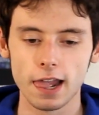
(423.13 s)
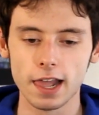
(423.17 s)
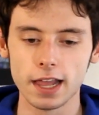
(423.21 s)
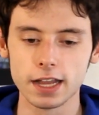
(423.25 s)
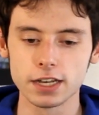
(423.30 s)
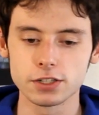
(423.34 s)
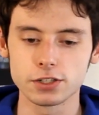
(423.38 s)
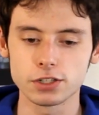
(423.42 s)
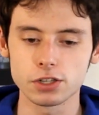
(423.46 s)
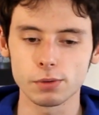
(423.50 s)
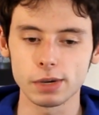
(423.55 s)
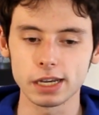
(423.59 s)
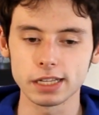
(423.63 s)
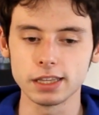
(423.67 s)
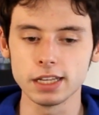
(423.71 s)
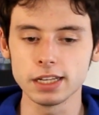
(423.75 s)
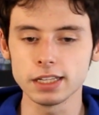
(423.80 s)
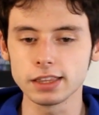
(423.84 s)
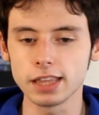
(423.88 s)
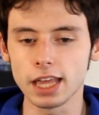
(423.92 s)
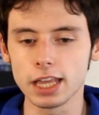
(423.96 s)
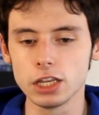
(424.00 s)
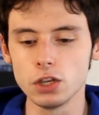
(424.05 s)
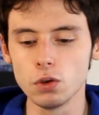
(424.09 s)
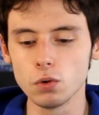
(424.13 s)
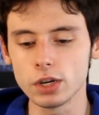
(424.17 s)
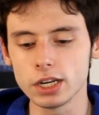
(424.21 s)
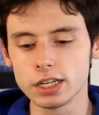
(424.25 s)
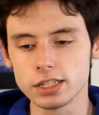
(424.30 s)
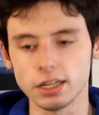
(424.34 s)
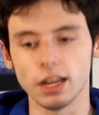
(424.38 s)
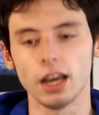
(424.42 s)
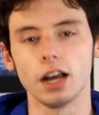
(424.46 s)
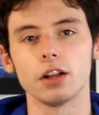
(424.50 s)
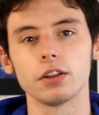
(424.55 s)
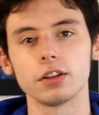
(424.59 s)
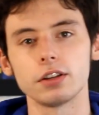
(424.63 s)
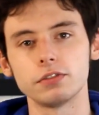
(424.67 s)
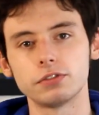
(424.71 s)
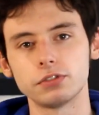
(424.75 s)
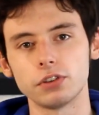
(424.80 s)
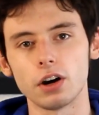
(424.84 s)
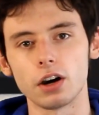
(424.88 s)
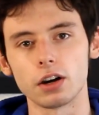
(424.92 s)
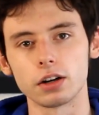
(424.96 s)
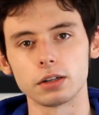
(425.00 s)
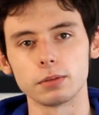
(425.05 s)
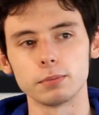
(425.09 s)
And so I think that you can tell in
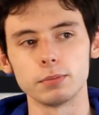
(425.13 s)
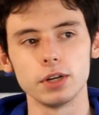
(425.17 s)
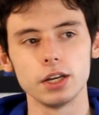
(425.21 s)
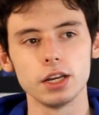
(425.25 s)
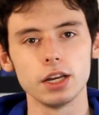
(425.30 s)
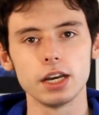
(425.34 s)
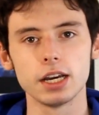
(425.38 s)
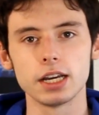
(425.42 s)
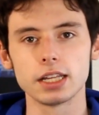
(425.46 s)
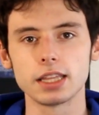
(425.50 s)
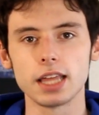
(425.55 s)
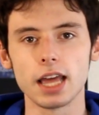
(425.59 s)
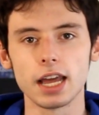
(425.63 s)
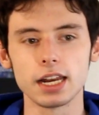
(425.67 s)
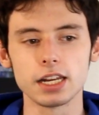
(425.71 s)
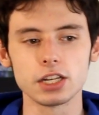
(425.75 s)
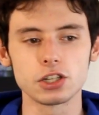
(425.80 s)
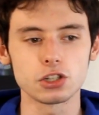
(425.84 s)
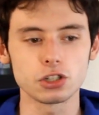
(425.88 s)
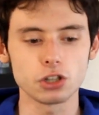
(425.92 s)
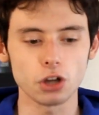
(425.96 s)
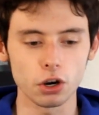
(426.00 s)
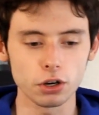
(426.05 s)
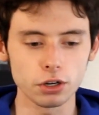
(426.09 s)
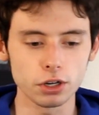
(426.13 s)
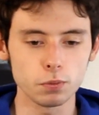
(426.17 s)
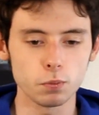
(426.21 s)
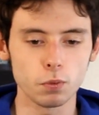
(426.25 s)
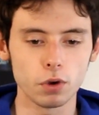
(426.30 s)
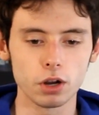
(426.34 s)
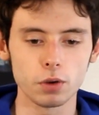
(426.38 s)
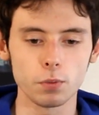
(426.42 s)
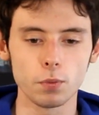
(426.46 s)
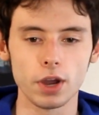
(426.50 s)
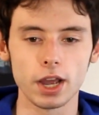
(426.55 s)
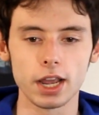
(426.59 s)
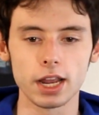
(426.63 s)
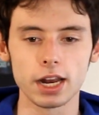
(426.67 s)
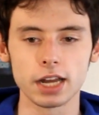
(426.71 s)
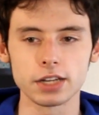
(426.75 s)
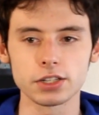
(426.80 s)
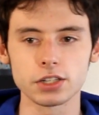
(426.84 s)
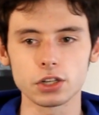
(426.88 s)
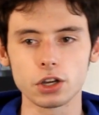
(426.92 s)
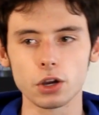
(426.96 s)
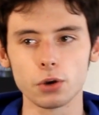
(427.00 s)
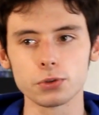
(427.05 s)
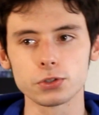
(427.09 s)
Fodom that it started one way,
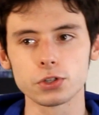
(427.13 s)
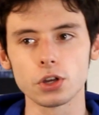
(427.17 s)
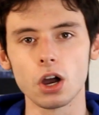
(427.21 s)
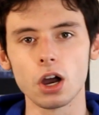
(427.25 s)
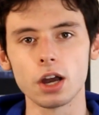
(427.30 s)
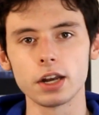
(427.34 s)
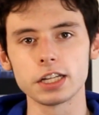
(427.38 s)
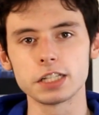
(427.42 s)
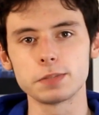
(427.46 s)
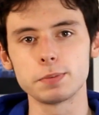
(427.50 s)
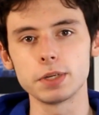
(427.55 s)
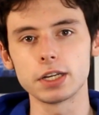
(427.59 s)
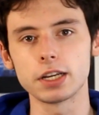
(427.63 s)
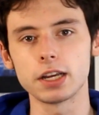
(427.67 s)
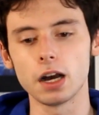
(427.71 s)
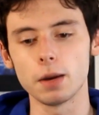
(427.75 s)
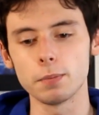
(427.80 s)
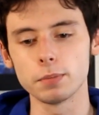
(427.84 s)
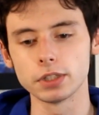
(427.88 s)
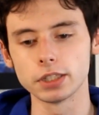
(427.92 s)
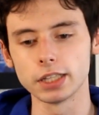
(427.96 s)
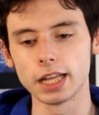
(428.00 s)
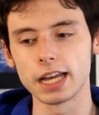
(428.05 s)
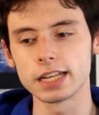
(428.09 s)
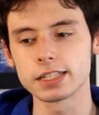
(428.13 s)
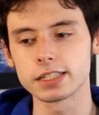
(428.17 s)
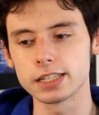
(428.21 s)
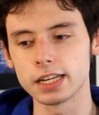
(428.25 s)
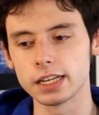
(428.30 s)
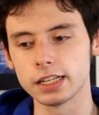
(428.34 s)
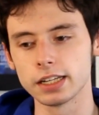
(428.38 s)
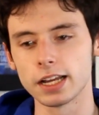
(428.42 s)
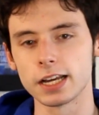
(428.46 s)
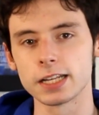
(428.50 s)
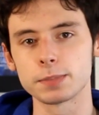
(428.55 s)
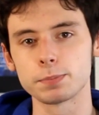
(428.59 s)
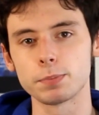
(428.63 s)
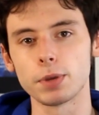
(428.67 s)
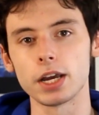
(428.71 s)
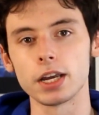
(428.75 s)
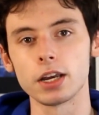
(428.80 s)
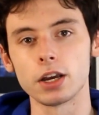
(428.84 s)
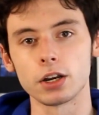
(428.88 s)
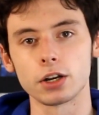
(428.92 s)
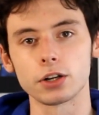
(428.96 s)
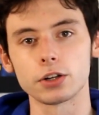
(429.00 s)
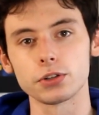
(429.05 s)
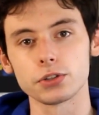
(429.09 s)
and as it goes on, it's become less and less
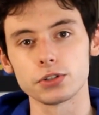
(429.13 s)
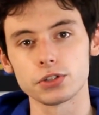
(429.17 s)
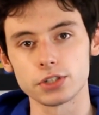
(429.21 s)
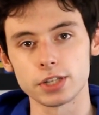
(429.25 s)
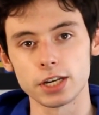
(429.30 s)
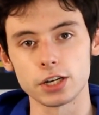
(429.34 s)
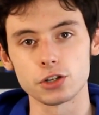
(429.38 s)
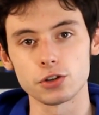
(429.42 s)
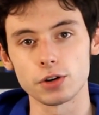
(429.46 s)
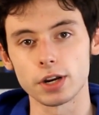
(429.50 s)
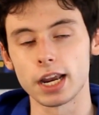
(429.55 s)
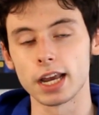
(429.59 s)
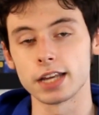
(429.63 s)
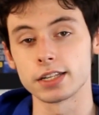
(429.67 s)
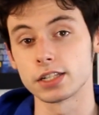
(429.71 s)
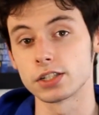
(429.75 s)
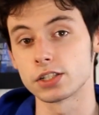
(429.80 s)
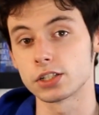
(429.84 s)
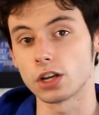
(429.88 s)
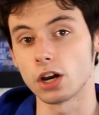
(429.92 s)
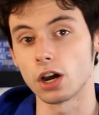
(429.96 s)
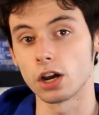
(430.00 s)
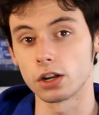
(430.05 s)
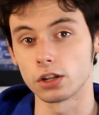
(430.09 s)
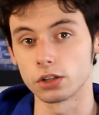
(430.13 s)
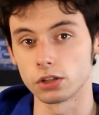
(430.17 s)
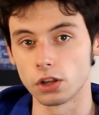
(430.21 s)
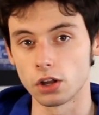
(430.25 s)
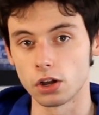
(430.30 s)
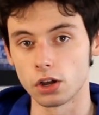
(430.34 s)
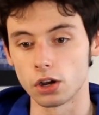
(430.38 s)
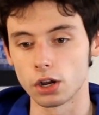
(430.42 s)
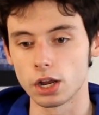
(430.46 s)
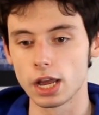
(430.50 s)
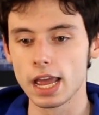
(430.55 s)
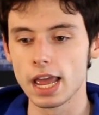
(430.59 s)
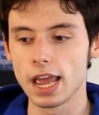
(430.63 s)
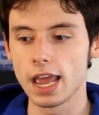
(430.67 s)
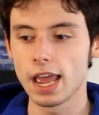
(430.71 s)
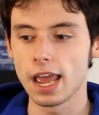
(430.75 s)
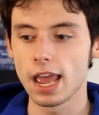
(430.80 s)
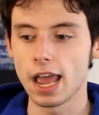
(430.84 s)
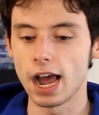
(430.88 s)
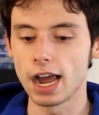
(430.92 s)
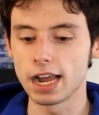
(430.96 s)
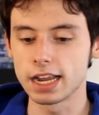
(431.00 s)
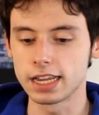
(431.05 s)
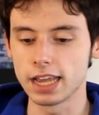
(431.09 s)
Bionicle-centric as it's gone along.
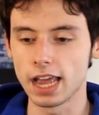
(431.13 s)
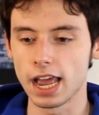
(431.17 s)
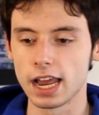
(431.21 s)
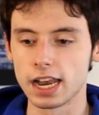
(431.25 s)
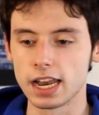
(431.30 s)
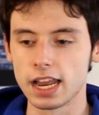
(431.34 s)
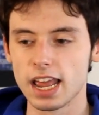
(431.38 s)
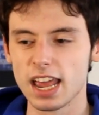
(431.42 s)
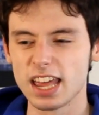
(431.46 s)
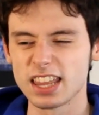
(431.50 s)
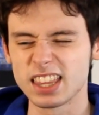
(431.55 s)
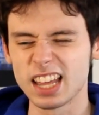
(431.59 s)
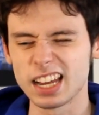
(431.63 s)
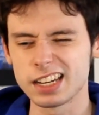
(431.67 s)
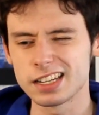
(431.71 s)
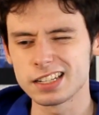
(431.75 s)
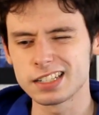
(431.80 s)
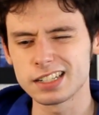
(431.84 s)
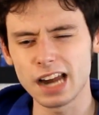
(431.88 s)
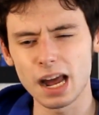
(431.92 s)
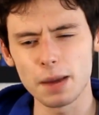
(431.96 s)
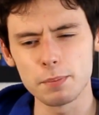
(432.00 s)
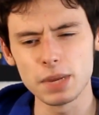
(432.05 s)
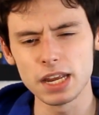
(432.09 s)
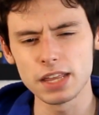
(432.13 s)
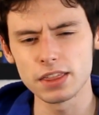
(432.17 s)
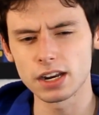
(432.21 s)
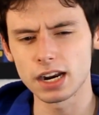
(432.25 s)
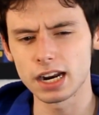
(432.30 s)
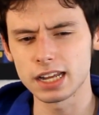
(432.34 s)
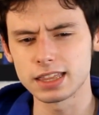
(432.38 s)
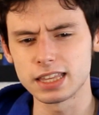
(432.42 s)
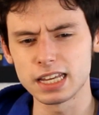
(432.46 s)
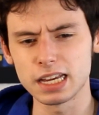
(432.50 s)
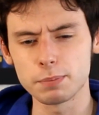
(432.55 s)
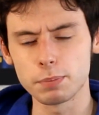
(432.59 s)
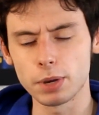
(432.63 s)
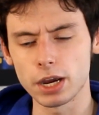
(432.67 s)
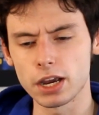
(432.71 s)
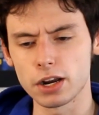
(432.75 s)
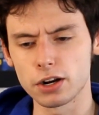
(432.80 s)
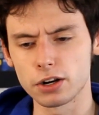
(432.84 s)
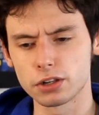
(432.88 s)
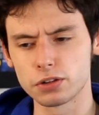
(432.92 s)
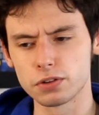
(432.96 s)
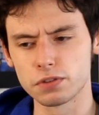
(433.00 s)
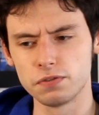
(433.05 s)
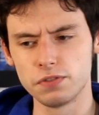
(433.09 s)
Again, that does not mean that I think
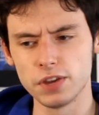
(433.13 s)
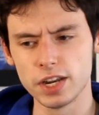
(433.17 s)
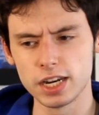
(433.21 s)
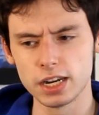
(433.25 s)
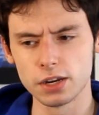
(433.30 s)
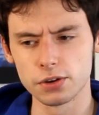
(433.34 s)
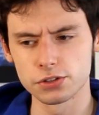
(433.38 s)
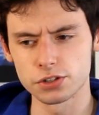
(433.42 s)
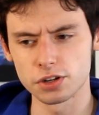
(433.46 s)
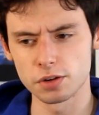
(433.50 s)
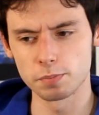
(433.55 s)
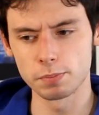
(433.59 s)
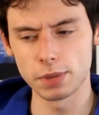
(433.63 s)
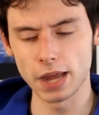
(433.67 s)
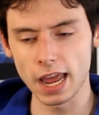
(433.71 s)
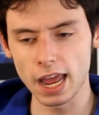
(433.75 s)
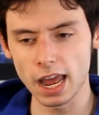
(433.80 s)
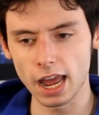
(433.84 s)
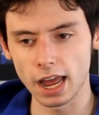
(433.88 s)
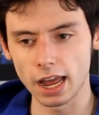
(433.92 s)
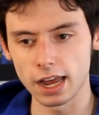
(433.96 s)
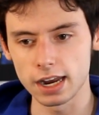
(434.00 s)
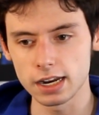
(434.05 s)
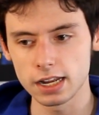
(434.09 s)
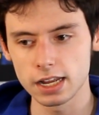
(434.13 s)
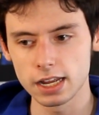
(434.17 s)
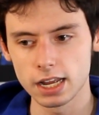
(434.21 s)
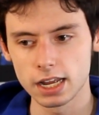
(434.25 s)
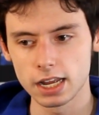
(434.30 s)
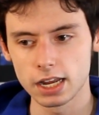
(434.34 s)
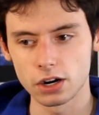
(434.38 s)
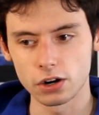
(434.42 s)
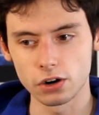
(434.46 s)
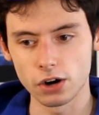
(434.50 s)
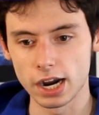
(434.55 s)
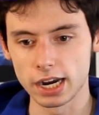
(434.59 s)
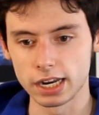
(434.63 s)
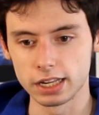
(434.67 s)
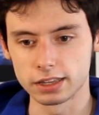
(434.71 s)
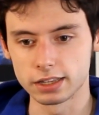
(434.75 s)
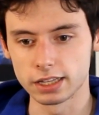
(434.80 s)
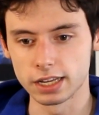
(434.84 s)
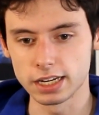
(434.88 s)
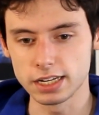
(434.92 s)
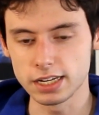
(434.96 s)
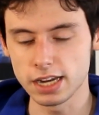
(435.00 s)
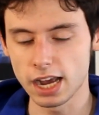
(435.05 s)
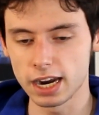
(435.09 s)
Bionicle videos are bad or
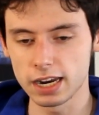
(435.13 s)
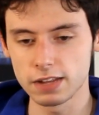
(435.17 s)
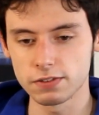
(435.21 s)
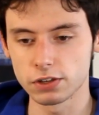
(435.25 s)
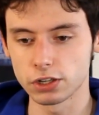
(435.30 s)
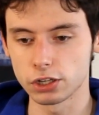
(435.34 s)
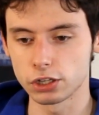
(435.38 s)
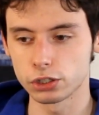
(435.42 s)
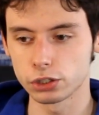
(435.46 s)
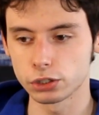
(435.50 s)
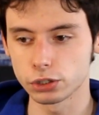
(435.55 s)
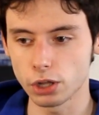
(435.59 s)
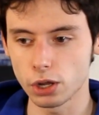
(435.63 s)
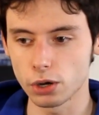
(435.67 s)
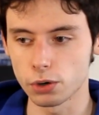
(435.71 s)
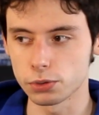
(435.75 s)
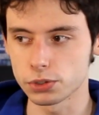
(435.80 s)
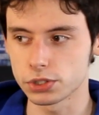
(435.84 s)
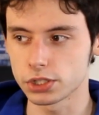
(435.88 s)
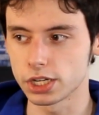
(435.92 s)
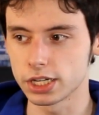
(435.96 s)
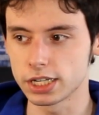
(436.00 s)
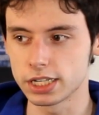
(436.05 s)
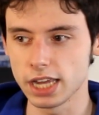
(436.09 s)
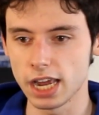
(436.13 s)
anything, not even close.